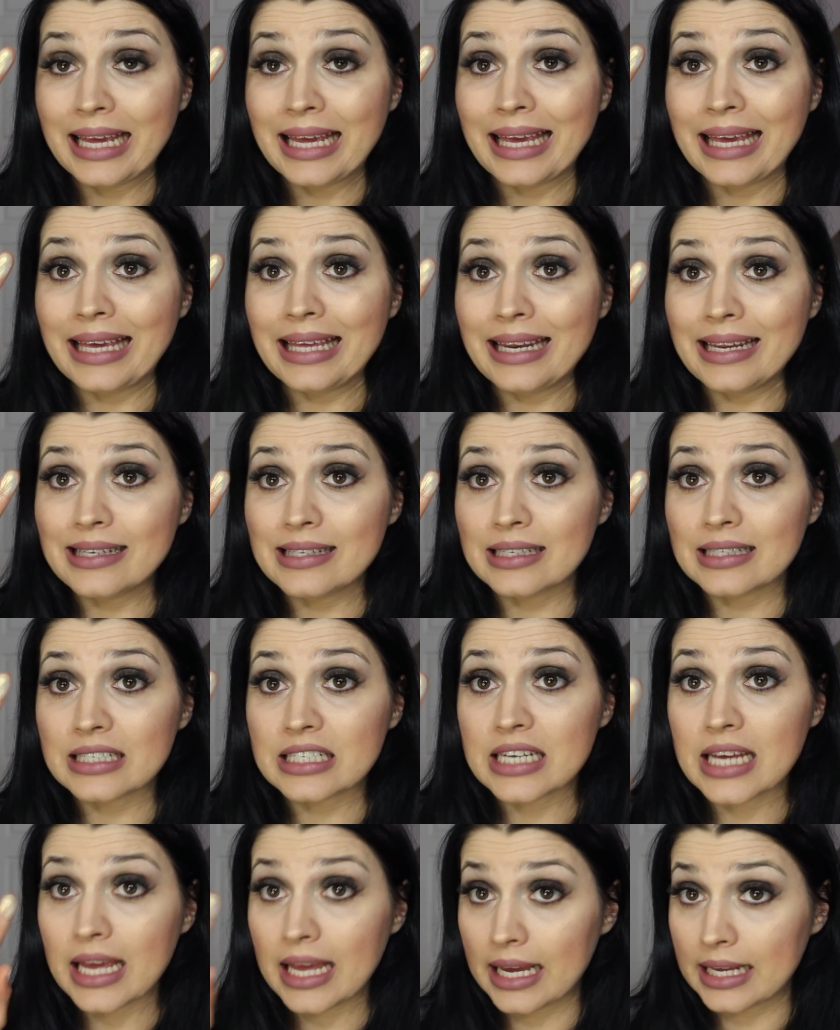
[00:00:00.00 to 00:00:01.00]
It is
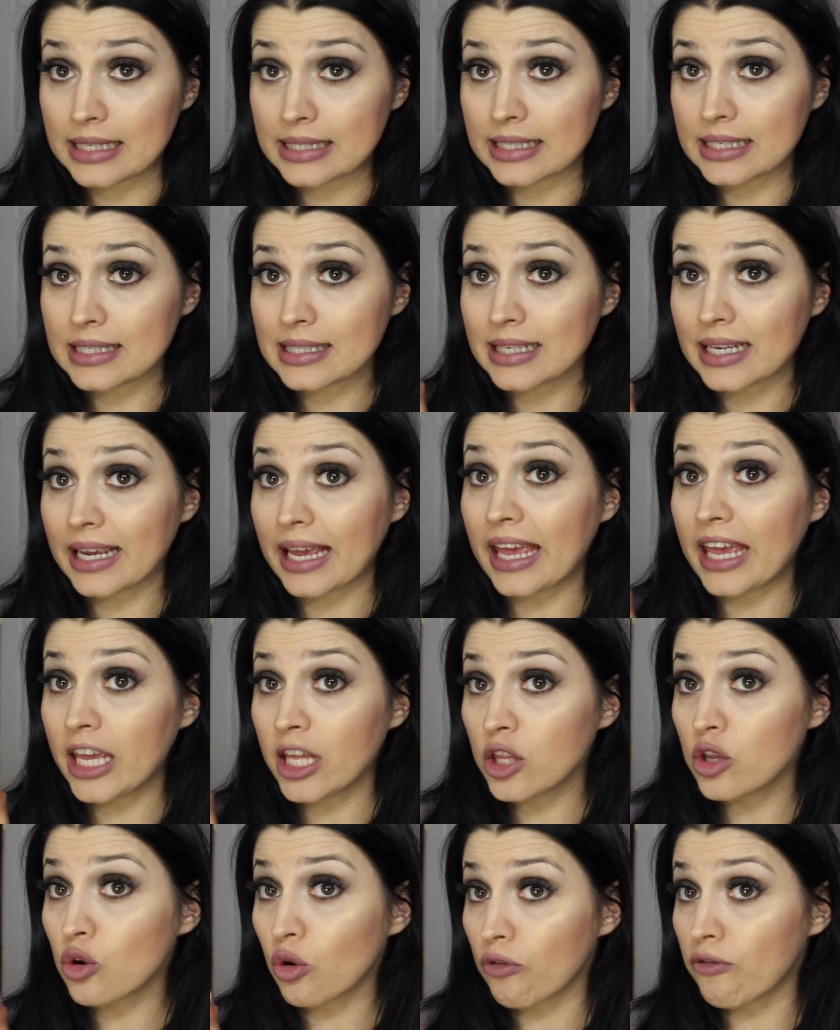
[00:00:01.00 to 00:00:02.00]
intense. It's like
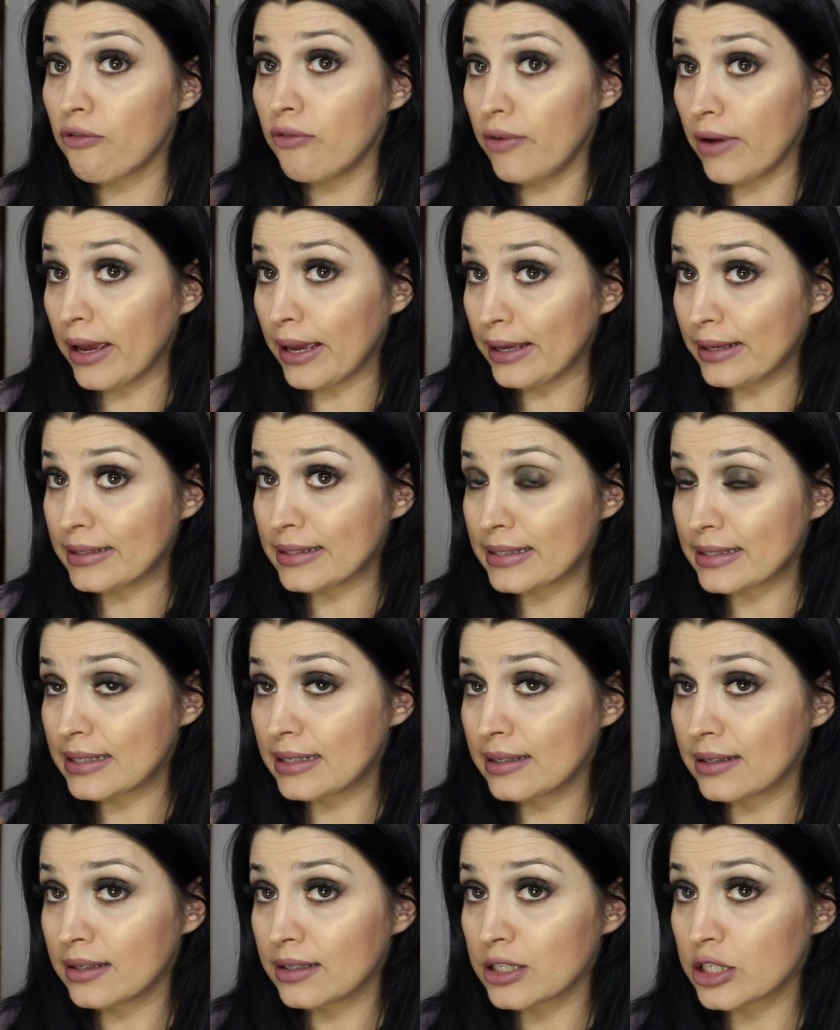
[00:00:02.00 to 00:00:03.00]
in your face.
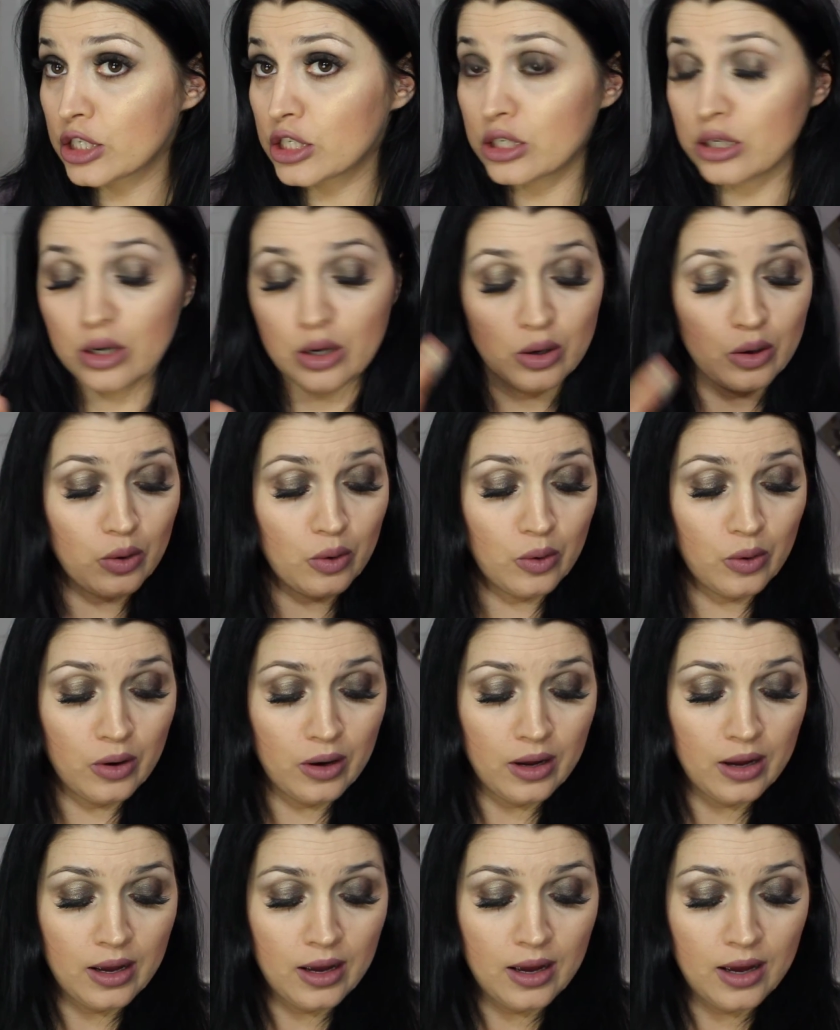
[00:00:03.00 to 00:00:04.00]
So
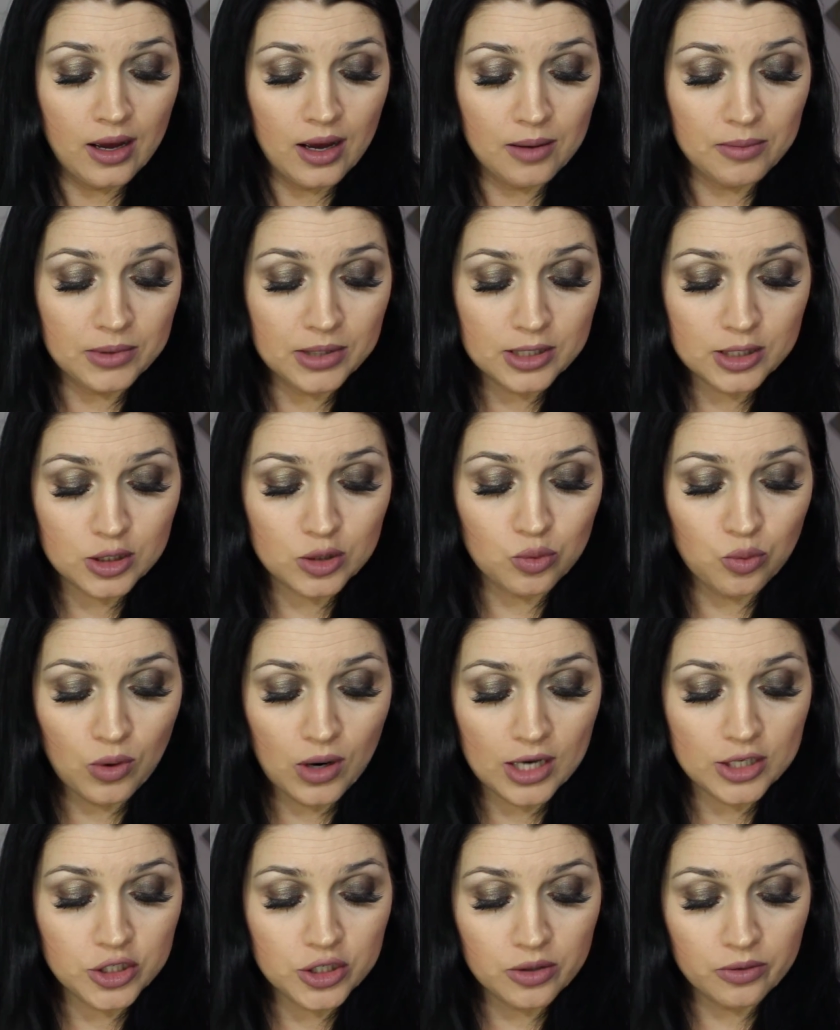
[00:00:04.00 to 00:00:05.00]
I'm gonna
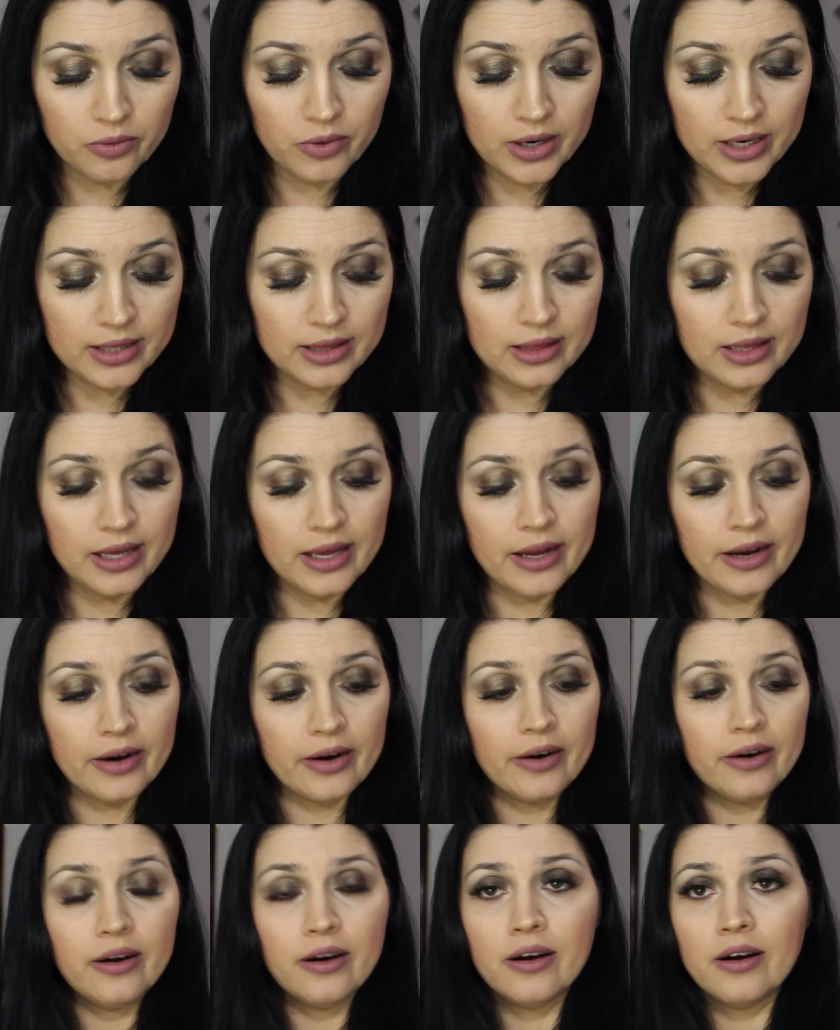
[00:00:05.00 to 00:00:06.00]
swatch it right
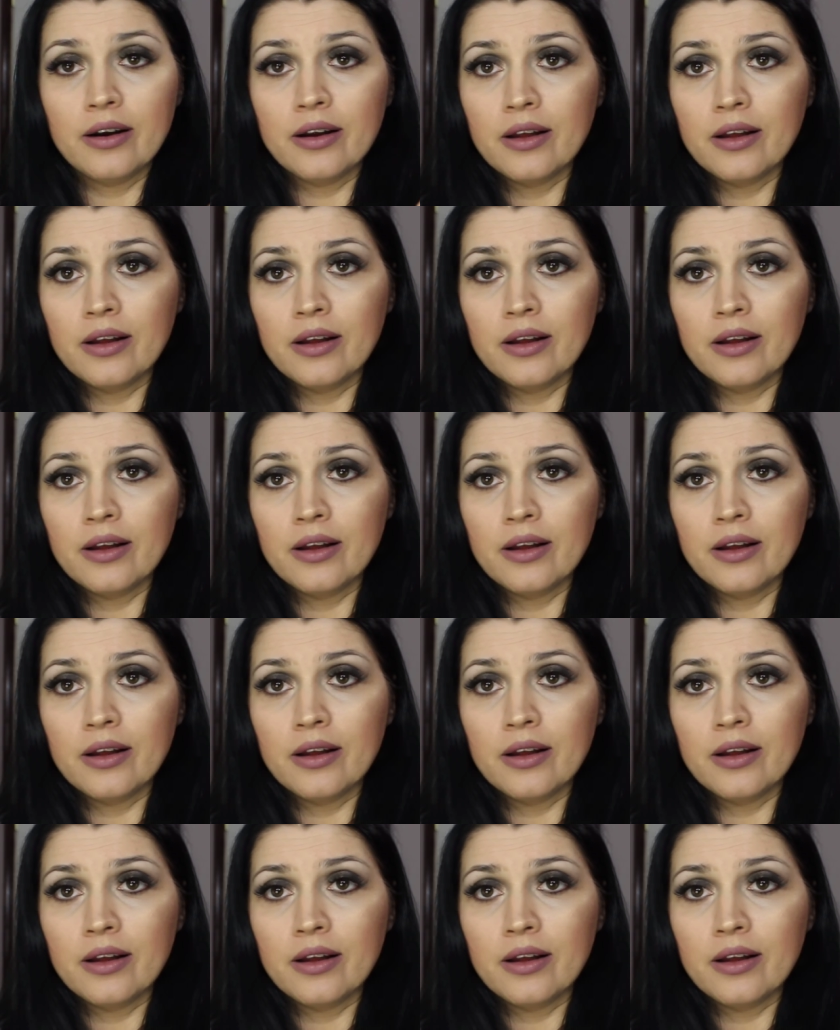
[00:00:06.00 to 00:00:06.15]
there.